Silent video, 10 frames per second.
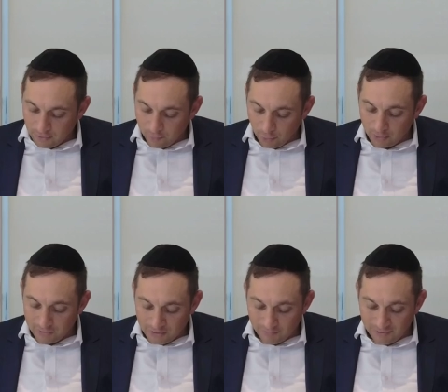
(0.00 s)
kapoich
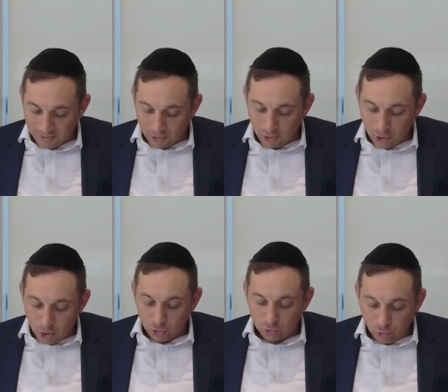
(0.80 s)
lakaman,
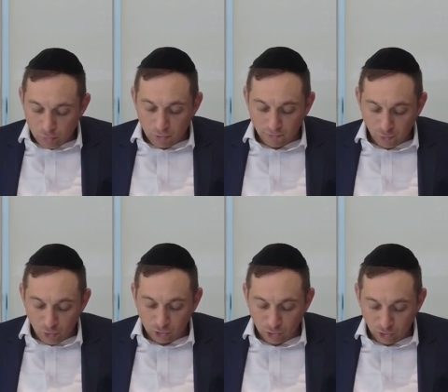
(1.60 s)
tumon
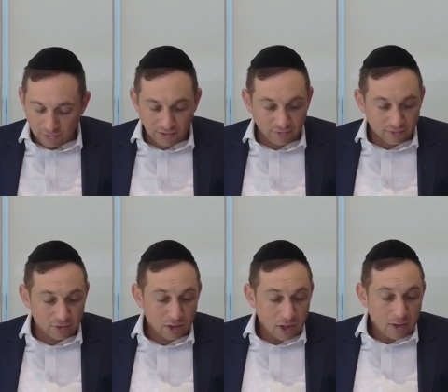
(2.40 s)
ve'uchel aloy levid.
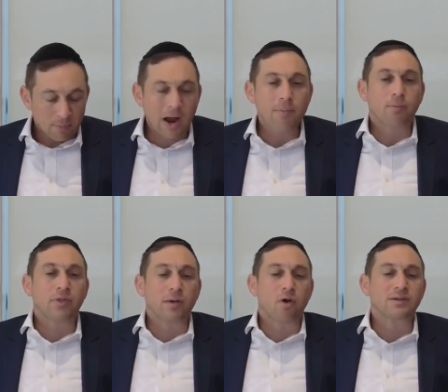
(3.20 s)
Right?
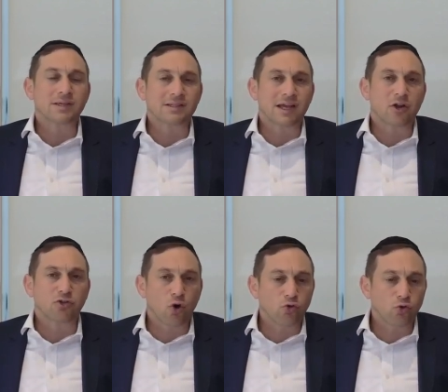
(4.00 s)
The Gemara says later,
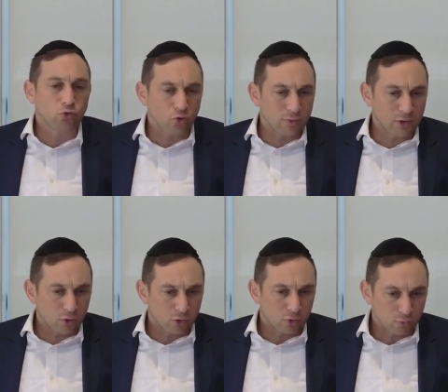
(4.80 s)
don't do tumon
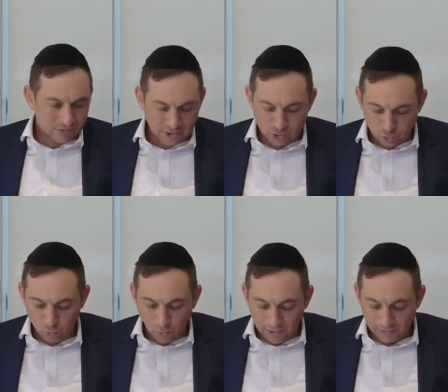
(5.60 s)
ve'uchel. We'll see
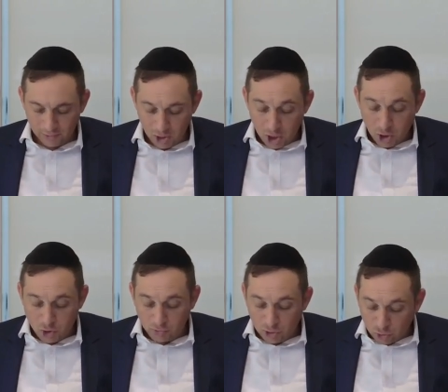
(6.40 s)
soon why.
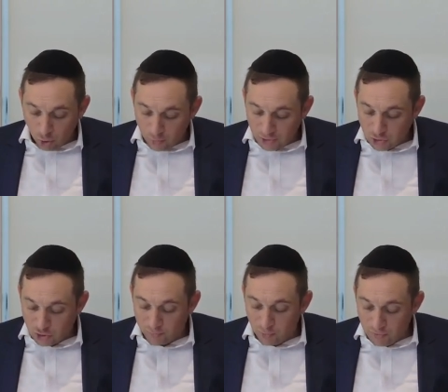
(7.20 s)
Should the Shudetoi
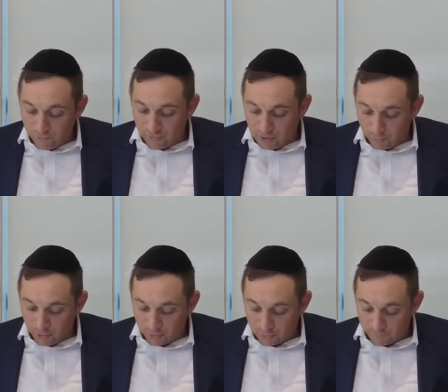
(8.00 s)
shall be
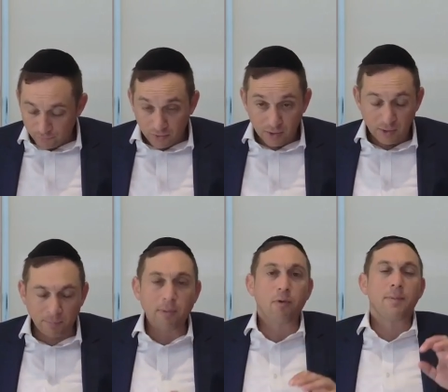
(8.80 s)
rivikamorecha.
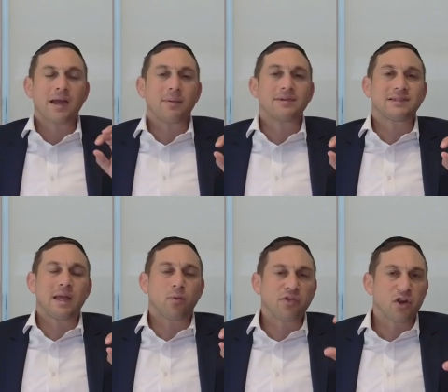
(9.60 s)
People make a
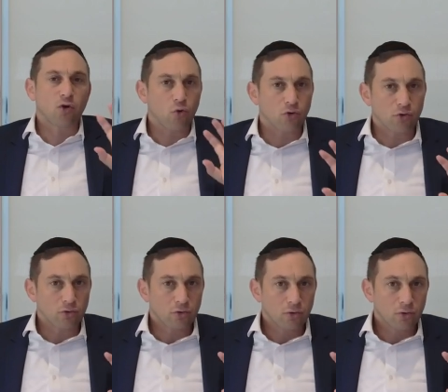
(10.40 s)
mistake within a quarter.
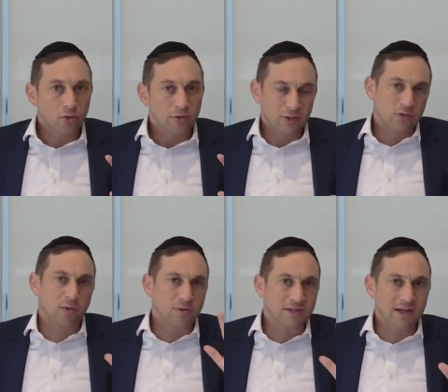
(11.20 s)
That's what the
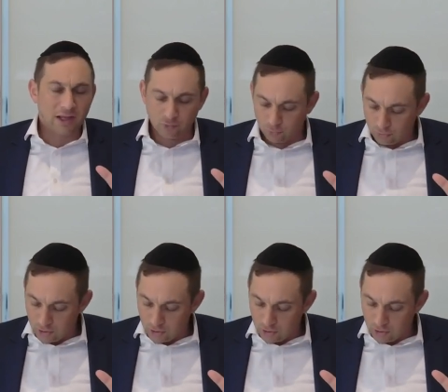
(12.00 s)
one's going to get to.